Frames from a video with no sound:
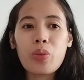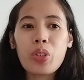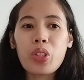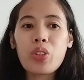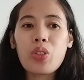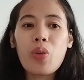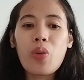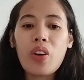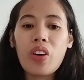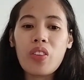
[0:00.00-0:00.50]
were
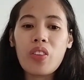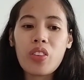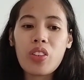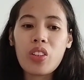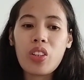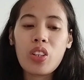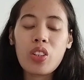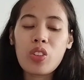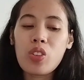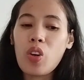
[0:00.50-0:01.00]
no
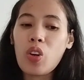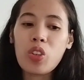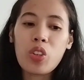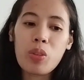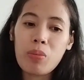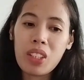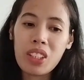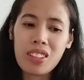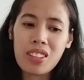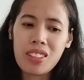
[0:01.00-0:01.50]
other
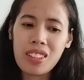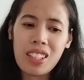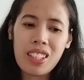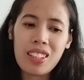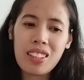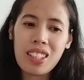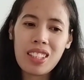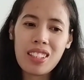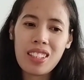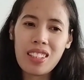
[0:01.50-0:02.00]
documents
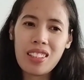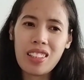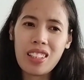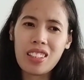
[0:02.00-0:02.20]
needed,